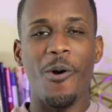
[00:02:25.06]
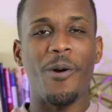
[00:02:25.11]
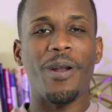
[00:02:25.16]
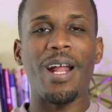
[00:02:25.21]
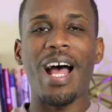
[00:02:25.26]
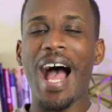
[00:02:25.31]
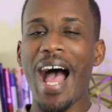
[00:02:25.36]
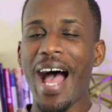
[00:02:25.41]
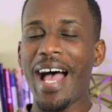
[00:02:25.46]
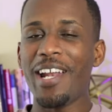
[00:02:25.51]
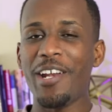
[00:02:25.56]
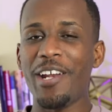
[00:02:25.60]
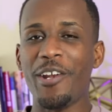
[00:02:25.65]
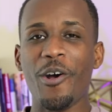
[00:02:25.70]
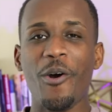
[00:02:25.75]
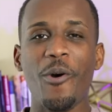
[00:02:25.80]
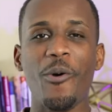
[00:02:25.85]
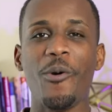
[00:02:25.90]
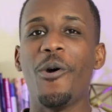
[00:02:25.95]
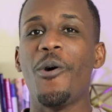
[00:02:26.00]
on a high
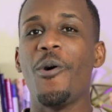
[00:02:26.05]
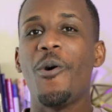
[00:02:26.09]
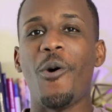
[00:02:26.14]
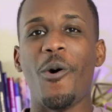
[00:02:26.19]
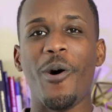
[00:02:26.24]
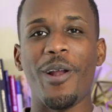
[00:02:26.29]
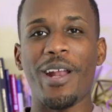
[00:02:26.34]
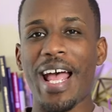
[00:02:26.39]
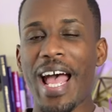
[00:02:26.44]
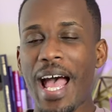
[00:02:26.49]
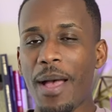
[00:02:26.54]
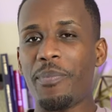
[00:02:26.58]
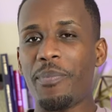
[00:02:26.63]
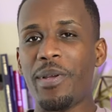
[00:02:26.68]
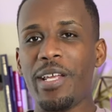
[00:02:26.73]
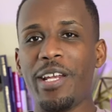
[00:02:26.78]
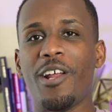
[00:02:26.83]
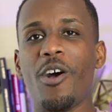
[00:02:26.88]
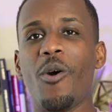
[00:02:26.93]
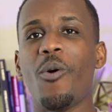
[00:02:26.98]
note, on a
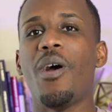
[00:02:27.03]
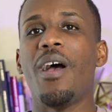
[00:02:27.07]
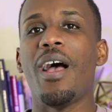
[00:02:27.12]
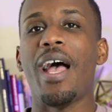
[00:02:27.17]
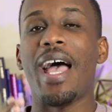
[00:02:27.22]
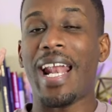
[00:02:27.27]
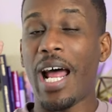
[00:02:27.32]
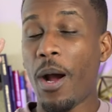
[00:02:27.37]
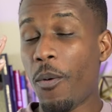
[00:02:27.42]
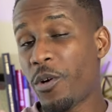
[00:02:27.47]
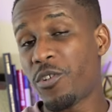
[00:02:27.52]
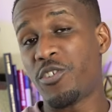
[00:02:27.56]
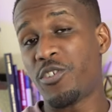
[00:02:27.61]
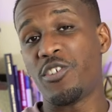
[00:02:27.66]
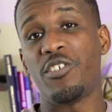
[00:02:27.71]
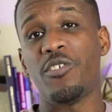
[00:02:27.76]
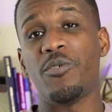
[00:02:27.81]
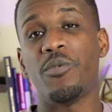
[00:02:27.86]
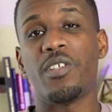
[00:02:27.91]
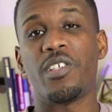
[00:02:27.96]
happy note, and I want
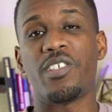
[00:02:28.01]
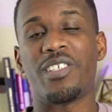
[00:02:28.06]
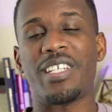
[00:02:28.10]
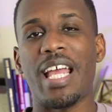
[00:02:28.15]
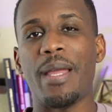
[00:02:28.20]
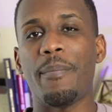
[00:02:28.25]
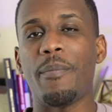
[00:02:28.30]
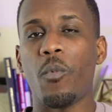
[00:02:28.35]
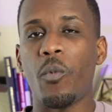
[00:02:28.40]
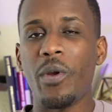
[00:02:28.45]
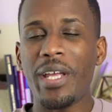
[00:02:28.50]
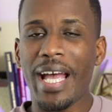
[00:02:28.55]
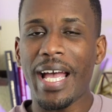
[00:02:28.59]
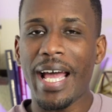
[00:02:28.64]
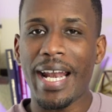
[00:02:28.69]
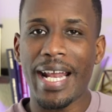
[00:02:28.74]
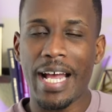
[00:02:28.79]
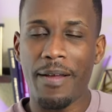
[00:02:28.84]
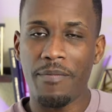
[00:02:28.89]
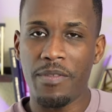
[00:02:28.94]
you to do the same. We got
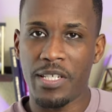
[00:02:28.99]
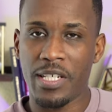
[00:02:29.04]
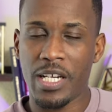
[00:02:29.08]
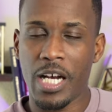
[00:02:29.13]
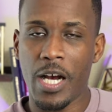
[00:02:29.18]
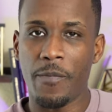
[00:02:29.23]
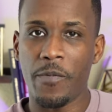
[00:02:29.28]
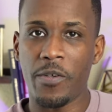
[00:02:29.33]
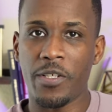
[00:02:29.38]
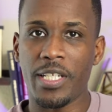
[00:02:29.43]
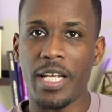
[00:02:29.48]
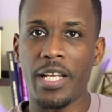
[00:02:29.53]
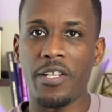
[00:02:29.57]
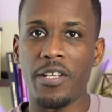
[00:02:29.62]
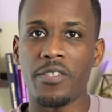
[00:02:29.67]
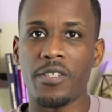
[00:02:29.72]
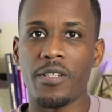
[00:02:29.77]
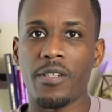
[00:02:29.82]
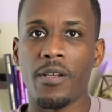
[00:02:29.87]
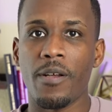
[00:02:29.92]
to have this
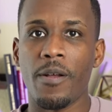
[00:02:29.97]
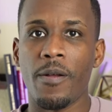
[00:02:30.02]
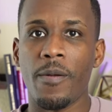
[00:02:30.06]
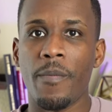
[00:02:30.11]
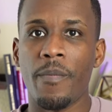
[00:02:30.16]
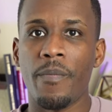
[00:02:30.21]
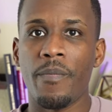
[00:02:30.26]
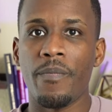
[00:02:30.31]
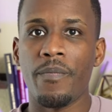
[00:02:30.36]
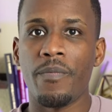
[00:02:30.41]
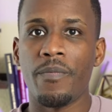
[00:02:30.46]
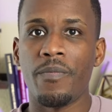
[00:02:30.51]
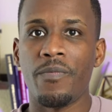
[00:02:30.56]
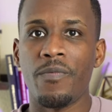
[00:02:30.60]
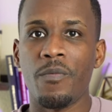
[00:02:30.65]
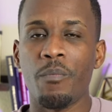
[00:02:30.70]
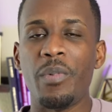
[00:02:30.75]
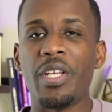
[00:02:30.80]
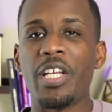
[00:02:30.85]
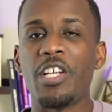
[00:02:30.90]
conversation
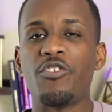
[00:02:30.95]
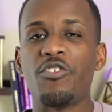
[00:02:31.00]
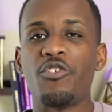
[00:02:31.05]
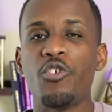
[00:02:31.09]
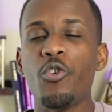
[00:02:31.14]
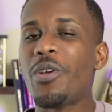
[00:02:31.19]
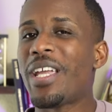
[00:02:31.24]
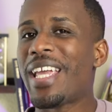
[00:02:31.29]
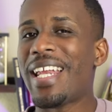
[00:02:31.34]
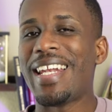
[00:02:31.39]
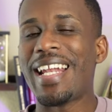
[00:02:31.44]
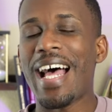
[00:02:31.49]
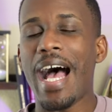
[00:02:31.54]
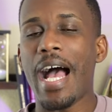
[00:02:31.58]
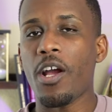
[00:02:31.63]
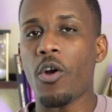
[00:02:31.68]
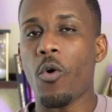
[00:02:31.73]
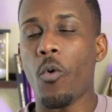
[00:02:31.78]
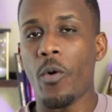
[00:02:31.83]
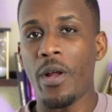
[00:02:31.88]
because you
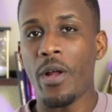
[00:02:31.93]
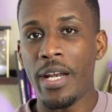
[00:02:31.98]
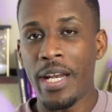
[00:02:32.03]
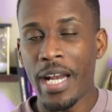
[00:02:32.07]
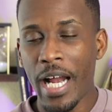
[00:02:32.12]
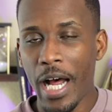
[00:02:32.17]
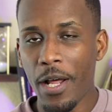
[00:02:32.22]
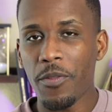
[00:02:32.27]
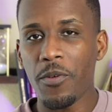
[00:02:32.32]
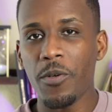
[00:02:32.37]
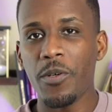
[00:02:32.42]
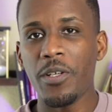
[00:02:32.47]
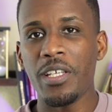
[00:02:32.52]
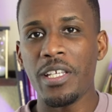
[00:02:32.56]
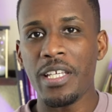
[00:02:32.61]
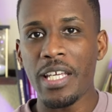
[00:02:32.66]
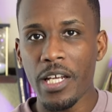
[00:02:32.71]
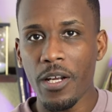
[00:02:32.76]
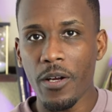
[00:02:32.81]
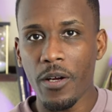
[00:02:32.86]
cannot go another
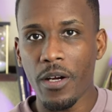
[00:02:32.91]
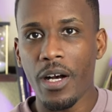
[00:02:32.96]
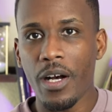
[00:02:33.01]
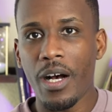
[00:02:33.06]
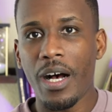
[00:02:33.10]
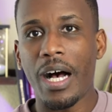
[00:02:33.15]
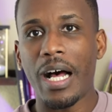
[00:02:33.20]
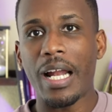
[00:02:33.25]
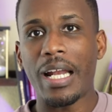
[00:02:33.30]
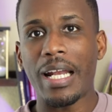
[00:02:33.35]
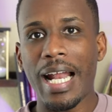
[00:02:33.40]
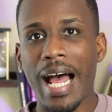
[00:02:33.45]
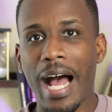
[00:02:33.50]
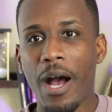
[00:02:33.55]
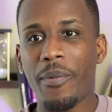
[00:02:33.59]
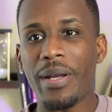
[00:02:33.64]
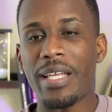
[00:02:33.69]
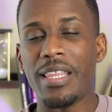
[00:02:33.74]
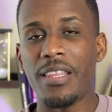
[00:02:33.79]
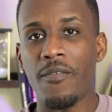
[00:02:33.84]
year
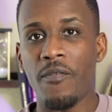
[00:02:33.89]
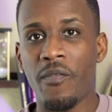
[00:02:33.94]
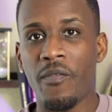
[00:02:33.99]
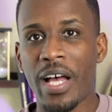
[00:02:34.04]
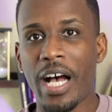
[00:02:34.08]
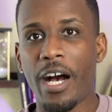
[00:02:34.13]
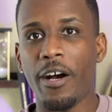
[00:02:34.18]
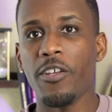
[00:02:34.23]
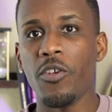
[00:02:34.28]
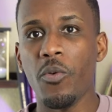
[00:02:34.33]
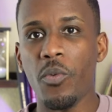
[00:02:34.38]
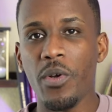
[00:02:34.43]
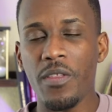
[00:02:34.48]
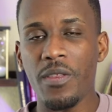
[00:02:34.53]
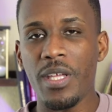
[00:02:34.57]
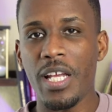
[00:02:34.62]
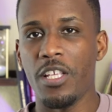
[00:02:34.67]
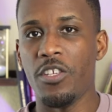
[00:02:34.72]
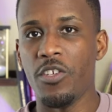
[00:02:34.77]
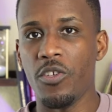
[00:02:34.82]
allowing the value
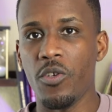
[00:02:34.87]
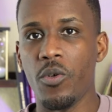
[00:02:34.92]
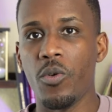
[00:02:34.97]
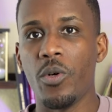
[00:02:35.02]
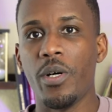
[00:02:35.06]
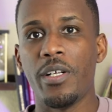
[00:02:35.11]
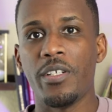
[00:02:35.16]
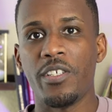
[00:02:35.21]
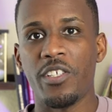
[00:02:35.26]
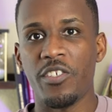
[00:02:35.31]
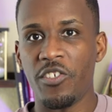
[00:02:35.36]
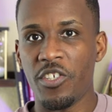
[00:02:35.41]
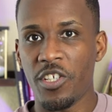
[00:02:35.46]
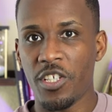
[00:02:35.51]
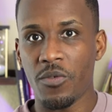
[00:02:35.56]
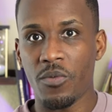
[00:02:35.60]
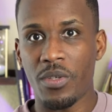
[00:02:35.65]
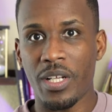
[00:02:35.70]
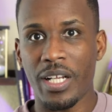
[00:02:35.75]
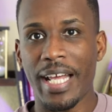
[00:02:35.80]
within you to
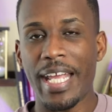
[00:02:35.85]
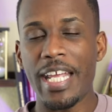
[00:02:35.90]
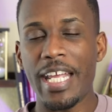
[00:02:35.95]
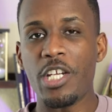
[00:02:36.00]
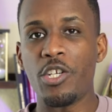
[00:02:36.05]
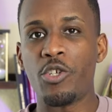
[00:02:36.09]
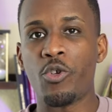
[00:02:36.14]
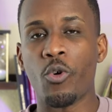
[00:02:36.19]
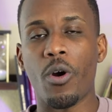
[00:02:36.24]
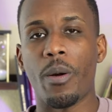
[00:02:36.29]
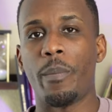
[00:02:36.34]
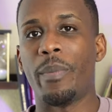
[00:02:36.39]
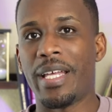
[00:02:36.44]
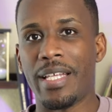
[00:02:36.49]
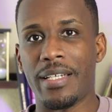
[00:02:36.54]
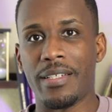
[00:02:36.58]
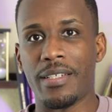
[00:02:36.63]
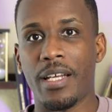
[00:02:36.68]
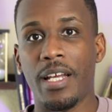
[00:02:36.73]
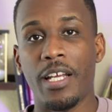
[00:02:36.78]
just lay dormant.
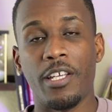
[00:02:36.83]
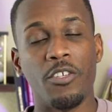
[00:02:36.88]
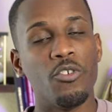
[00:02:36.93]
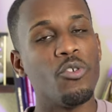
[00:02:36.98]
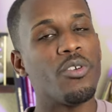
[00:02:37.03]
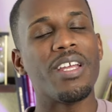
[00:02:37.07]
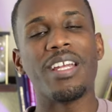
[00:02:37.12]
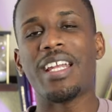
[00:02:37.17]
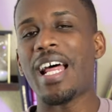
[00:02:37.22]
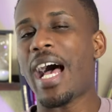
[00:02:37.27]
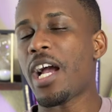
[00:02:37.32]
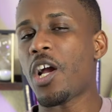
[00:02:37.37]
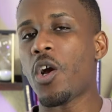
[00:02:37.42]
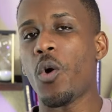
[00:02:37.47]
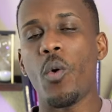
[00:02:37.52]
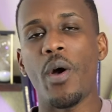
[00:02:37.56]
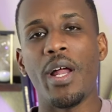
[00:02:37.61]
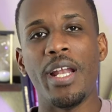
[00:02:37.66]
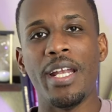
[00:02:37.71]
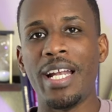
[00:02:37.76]
You cannot
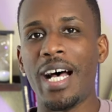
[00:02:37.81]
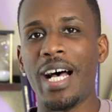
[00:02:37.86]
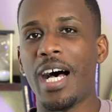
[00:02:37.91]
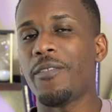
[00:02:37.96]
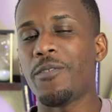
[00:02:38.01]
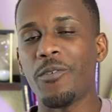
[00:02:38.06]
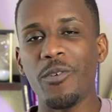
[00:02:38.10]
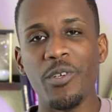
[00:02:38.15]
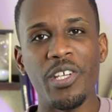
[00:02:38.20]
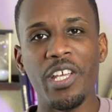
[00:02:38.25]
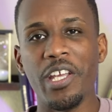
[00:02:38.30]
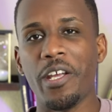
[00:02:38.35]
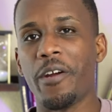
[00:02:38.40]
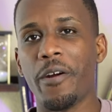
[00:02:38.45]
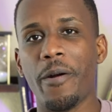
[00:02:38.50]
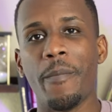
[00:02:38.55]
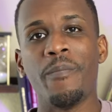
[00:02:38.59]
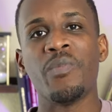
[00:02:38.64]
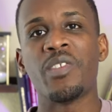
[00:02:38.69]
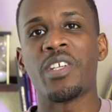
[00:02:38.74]
go another
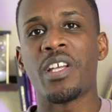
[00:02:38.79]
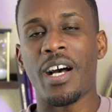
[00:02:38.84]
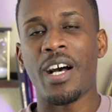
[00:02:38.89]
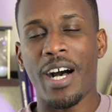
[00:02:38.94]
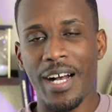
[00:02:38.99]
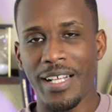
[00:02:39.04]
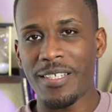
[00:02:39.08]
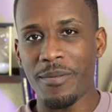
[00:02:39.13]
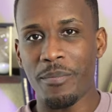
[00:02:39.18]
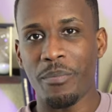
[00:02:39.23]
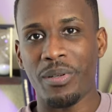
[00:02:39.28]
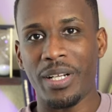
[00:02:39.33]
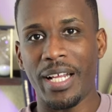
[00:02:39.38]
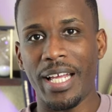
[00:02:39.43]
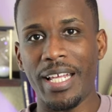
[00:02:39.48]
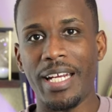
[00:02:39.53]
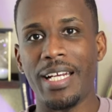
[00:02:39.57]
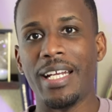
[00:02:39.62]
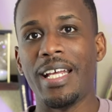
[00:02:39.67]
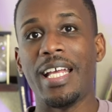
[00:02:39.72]
year
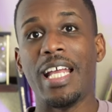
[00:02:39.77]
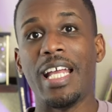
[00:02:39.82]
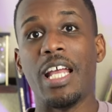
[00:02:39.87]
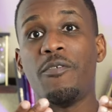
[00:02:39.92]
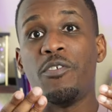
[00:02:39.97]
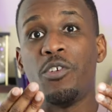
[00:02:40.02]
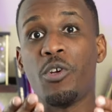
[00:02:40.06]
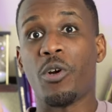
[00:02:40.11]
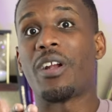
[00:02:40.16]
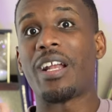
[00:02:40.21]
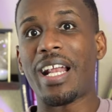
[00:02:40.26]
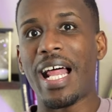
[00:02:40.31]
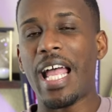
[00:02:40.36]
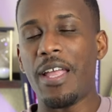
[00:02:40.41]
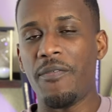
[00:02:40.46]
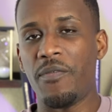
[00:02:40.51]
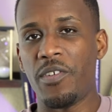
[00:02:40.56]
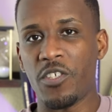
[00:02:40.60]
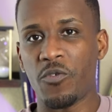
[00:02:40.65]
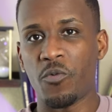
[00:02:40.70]
contemplating if your
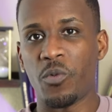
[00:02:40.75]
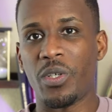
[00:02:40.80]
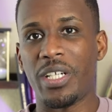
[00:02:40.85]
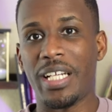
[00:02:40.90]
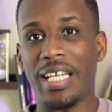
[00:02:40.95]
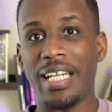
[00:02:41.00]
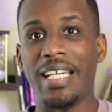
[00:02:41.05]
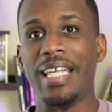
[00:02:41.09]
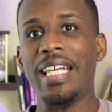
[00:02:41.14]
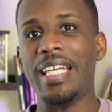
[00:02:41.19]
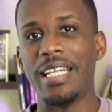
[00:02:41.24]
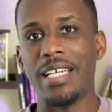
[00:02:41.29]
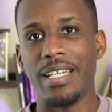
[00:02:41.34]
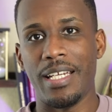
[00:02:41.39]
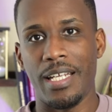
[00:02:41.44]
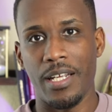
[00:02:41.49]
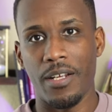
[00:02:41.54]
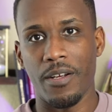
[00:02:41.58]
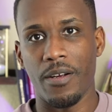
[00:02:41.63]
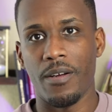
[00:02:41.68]
life is really needed
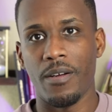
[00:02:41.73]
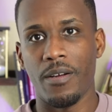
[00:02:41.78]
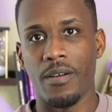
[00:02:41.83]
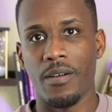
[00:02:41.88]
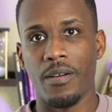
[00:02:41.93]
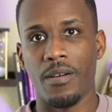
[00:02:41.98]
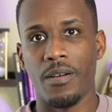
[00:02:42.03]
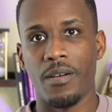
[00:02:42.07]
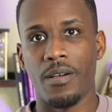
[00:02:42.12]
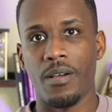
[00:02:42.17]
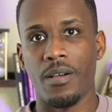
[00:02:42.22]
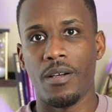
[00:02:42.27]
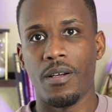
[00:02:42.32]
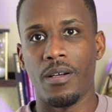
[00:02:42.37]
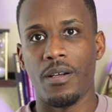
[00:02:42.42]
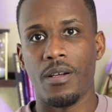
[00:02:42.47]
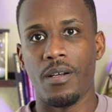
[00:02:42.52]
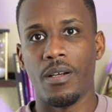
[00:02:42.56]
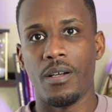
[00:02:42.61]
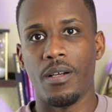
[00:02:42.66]
here.
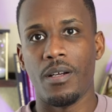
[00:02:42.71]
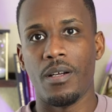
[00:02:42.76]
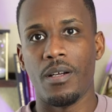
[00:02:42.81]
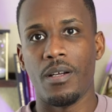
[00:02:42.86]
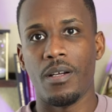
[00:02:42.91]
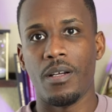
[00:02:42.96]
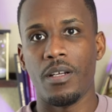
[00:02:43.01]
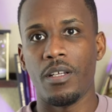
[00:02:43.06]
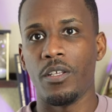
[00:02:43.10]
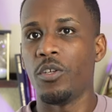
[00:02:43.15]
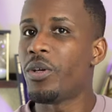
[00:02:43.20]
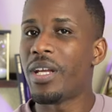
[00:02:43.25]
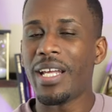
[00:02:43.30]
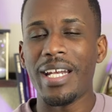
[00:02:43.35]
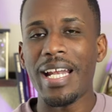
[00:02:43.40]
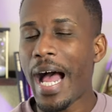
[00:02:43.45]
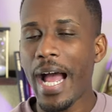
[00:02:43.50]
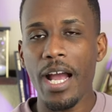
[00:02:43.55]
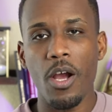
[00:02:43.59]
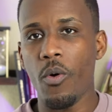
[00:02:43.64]
You
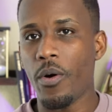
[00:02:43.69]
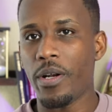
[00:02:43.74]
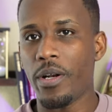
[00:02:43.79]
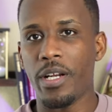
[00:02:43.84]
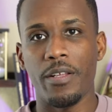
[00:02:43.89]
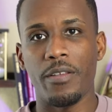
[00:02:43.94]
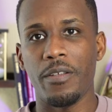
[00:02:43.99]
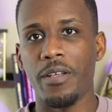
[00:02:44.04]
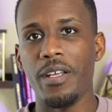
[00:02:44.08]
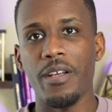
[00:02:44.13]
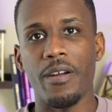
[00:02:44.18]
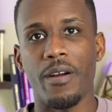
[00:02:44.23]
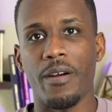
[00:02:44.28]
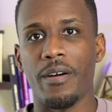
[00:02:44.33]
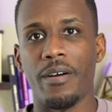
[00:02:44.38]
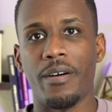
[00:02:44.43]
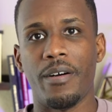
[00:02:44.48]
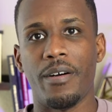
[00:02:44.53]
cannot go another year.